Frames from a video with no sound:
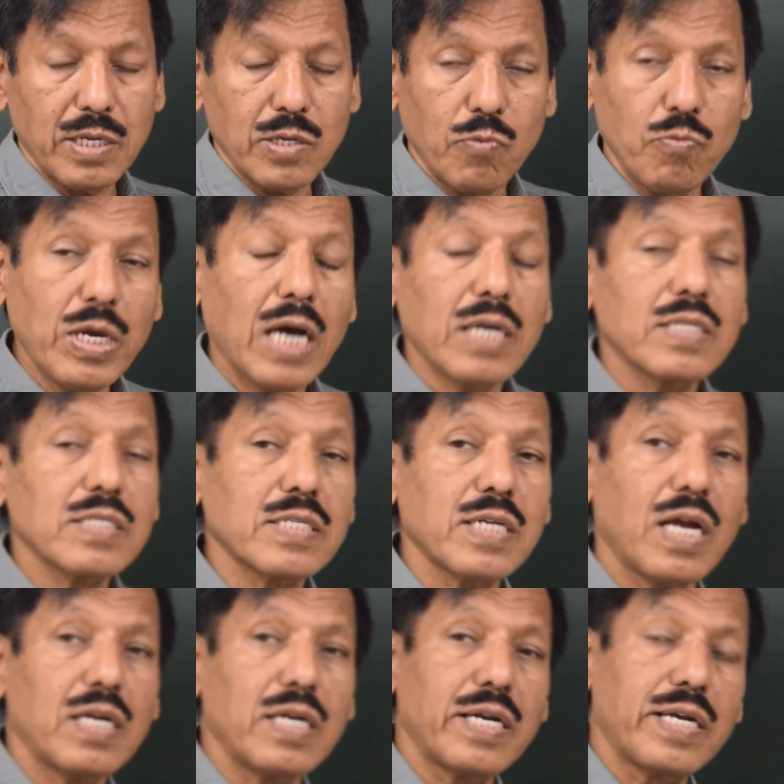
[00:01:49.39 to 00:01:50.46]
We
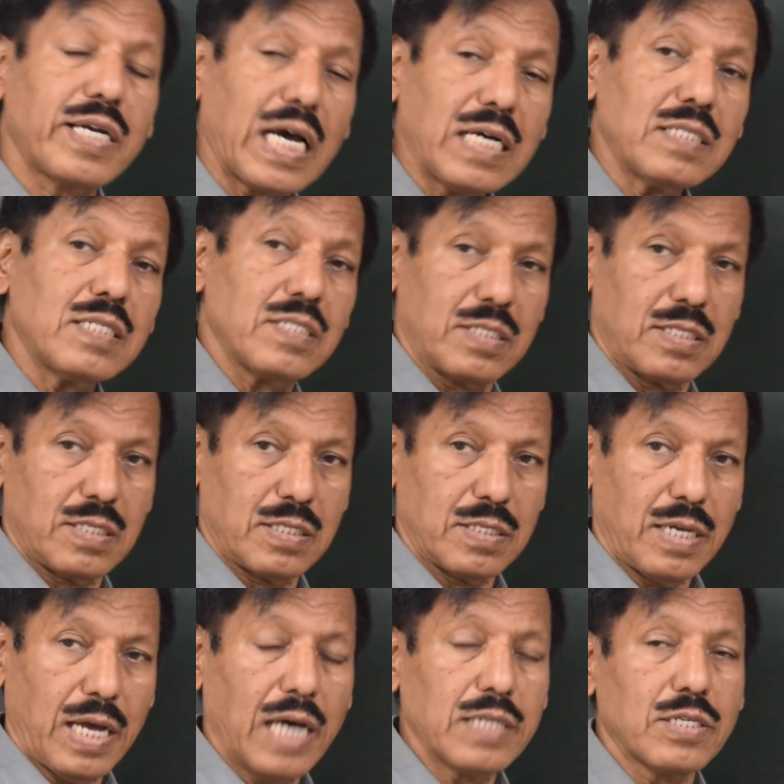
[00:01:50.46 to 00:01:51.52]
understand tons
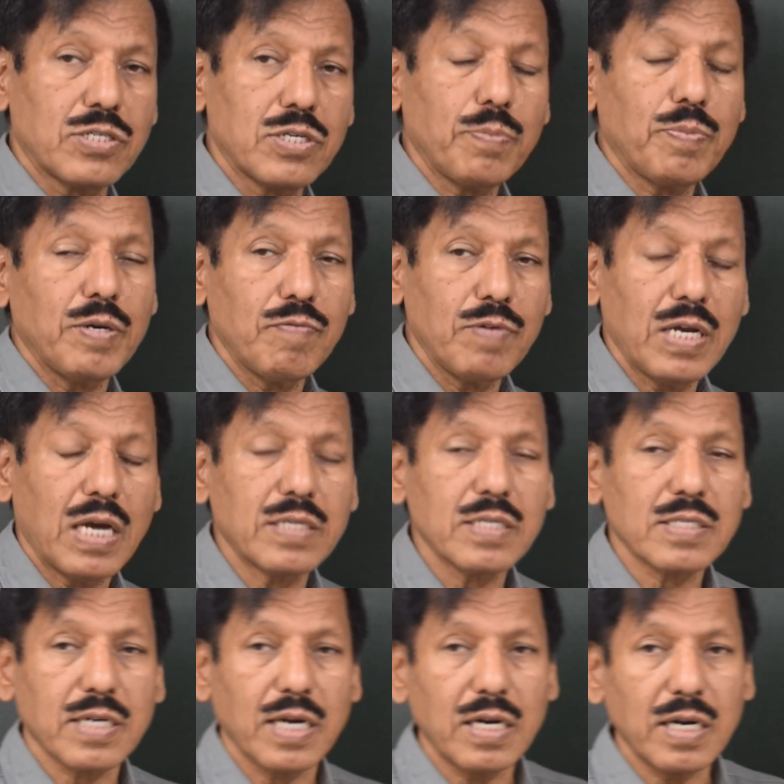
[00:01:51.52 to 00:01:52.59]
as a shippy, we
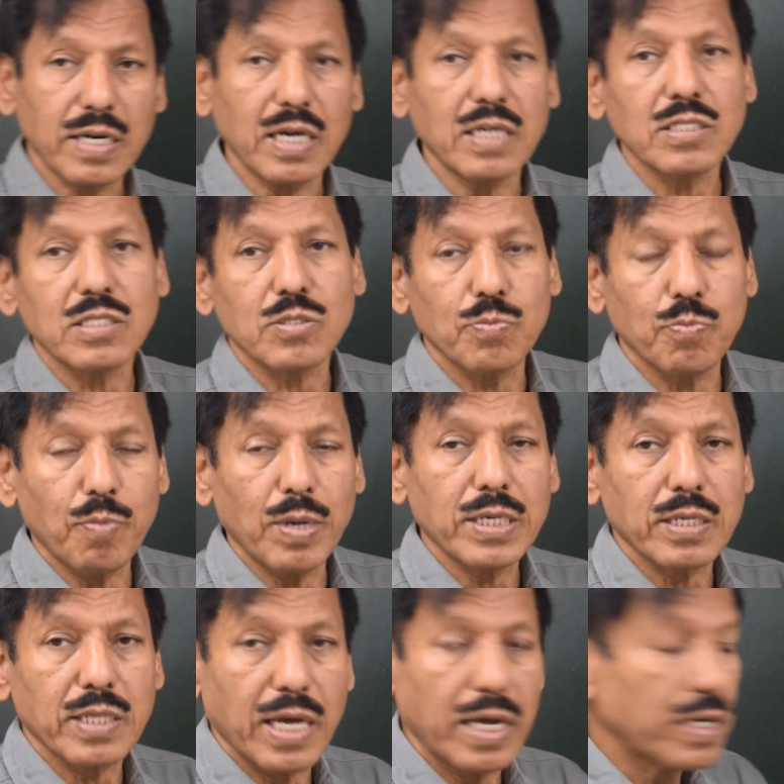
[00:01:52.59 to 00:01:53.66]
understand tons better
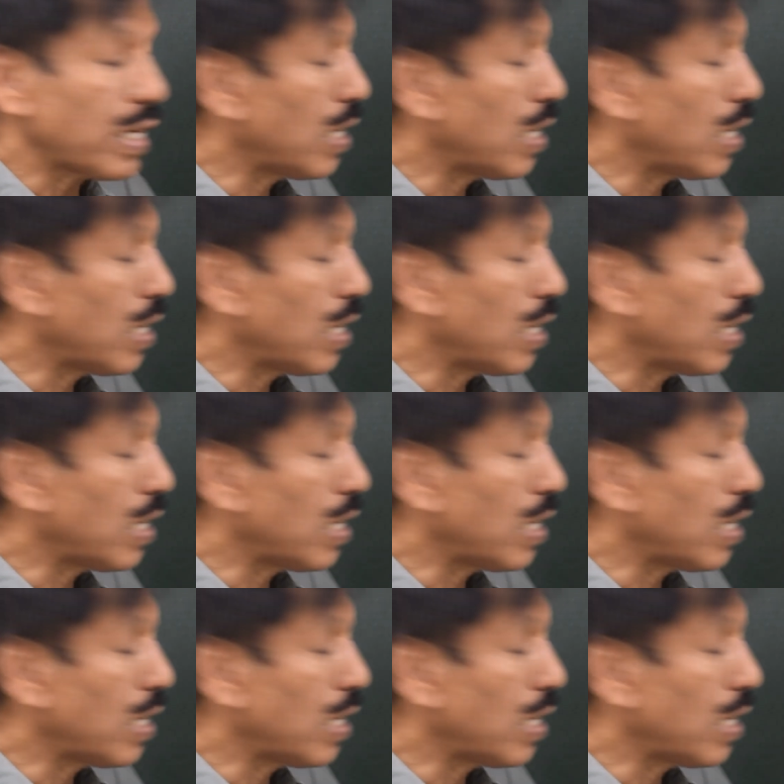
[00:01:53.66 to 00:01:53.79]
than